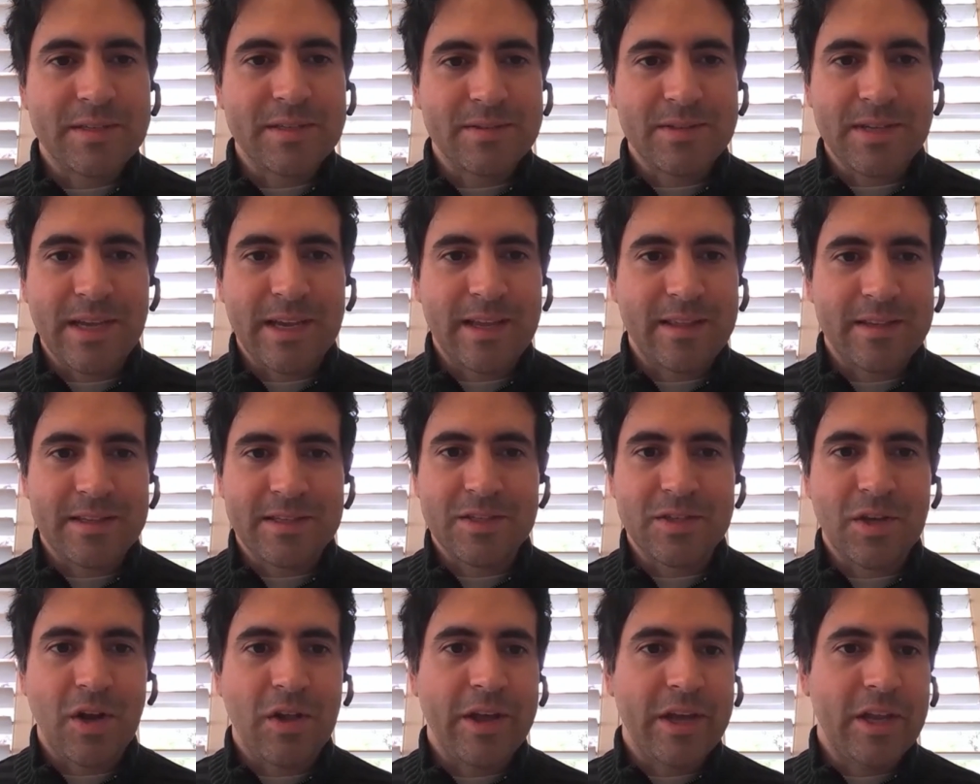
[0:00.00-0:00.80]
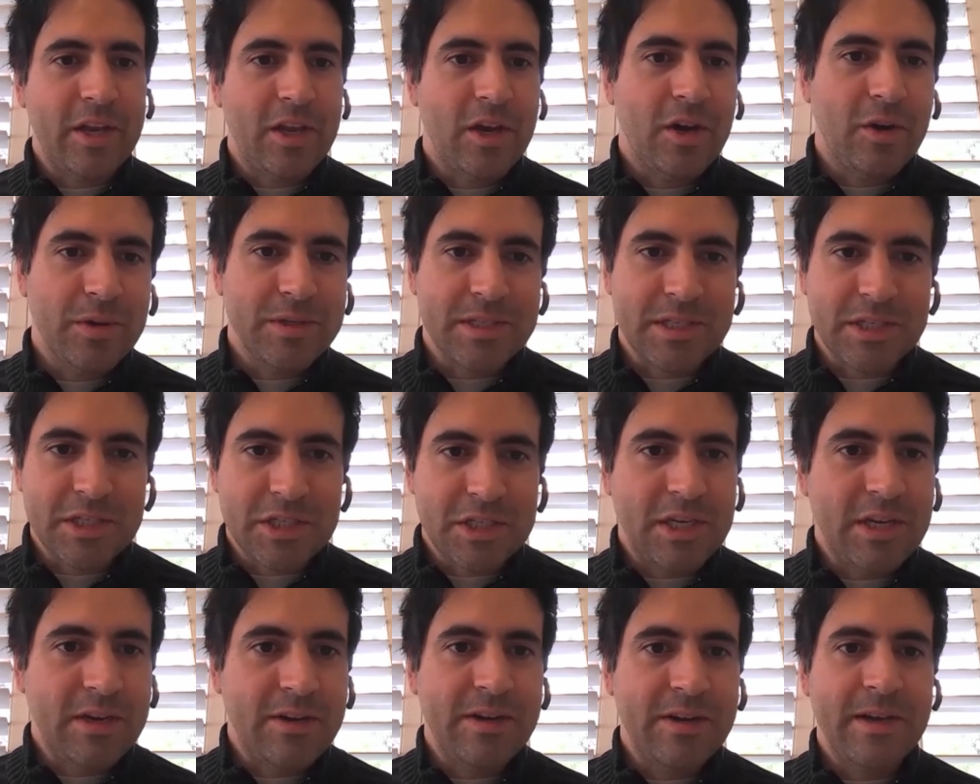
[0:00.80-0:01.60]
I was like, this is all I know is
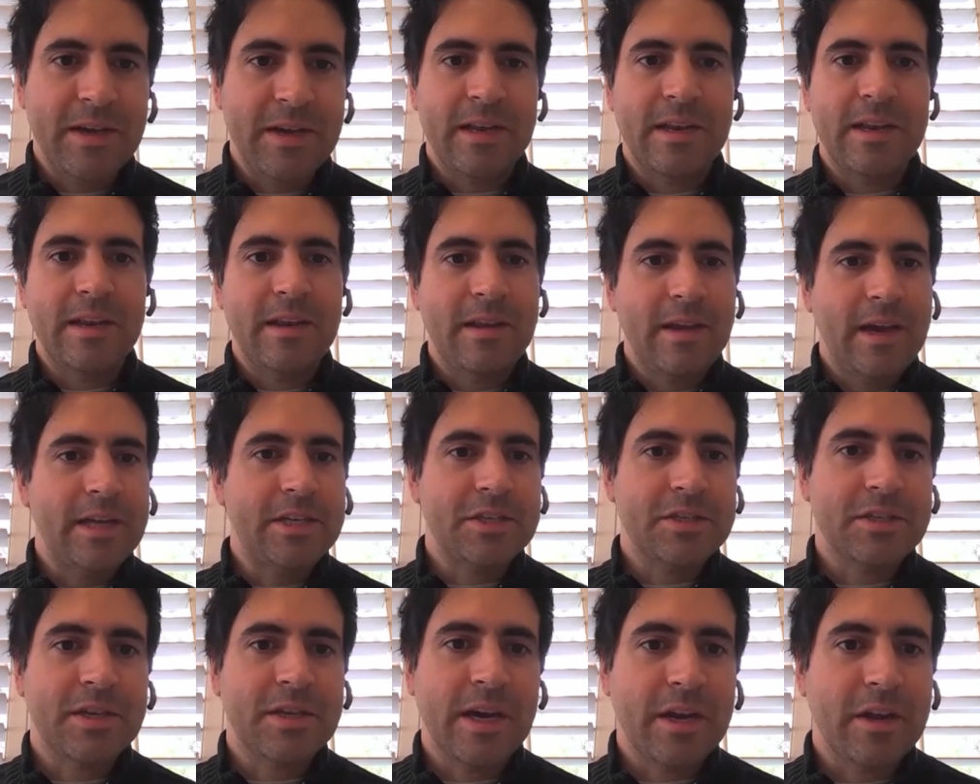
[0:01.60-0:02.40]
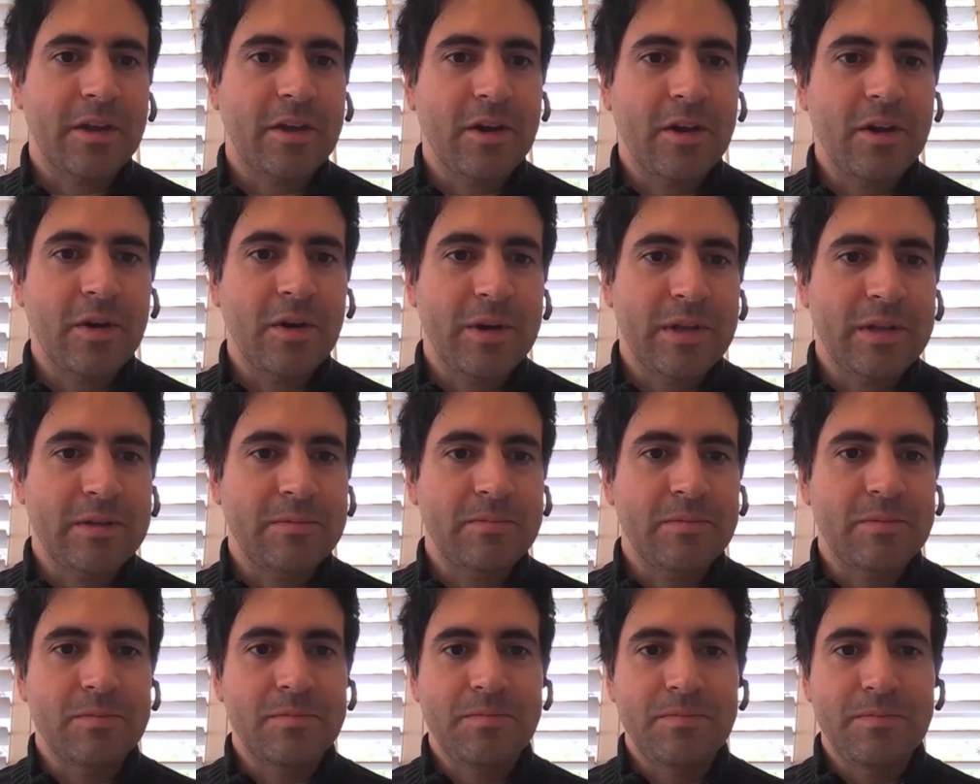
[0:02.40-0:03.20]
engineering, and I just got to go
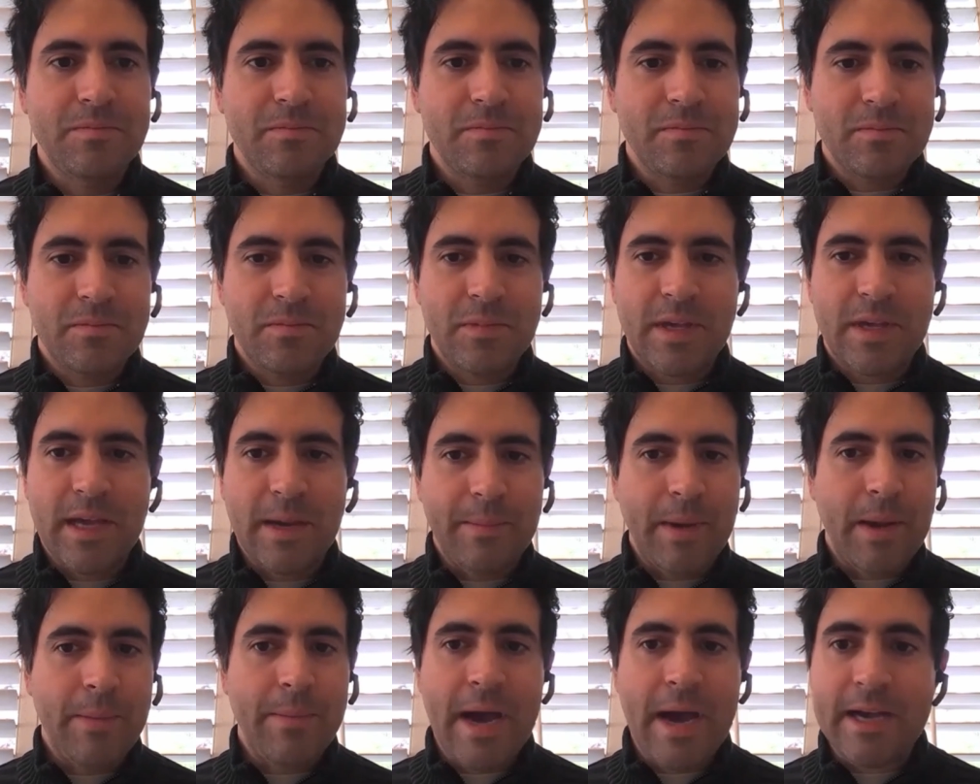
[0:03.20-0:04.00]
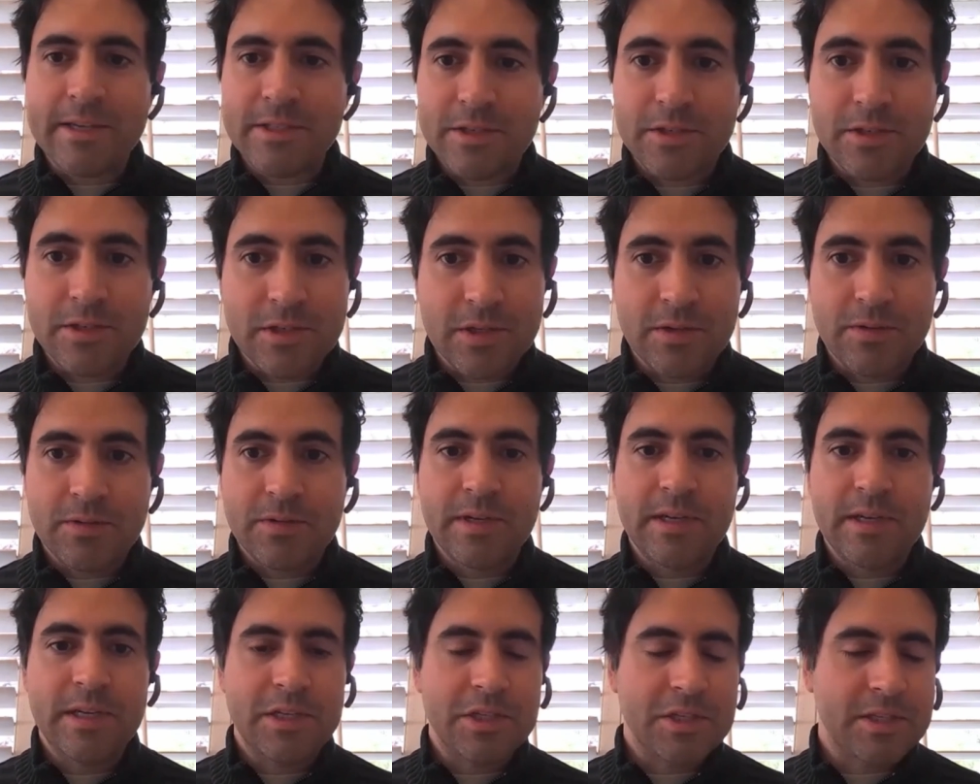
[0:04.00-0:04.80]
and get my master's
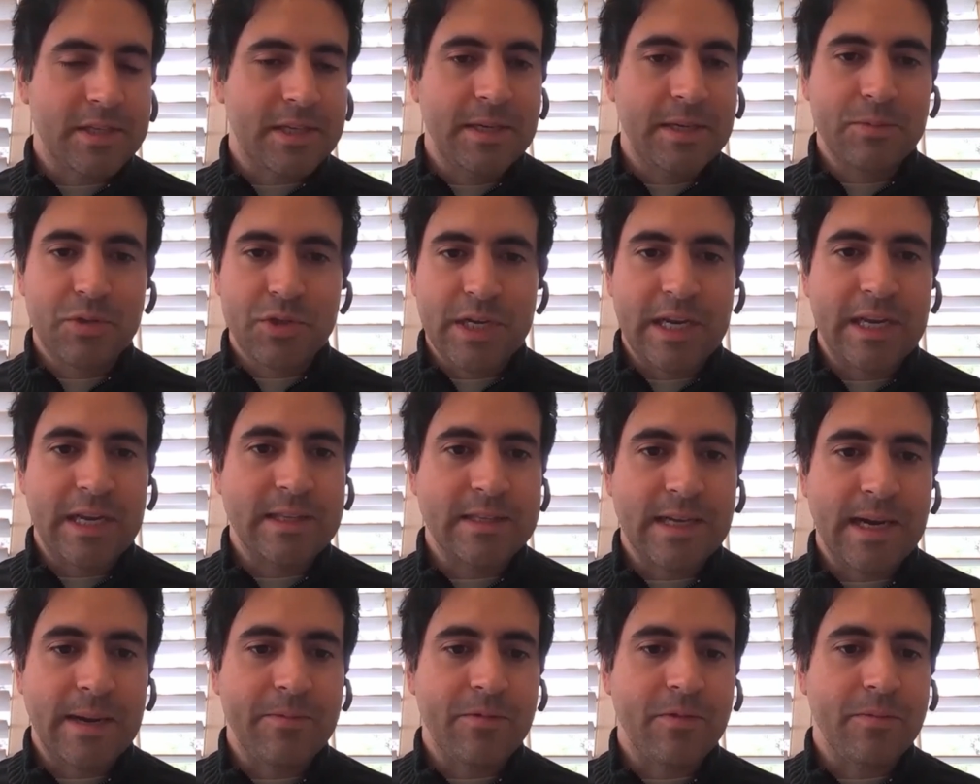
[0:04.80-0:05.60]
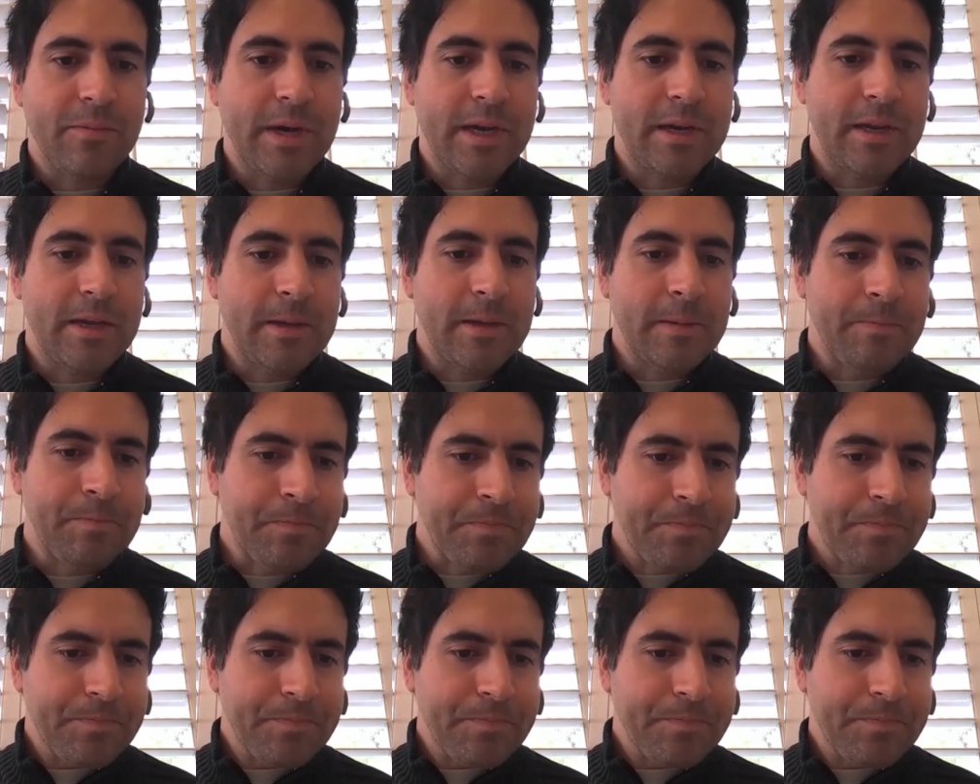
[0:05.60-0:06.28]
degree and just keep trading time for money.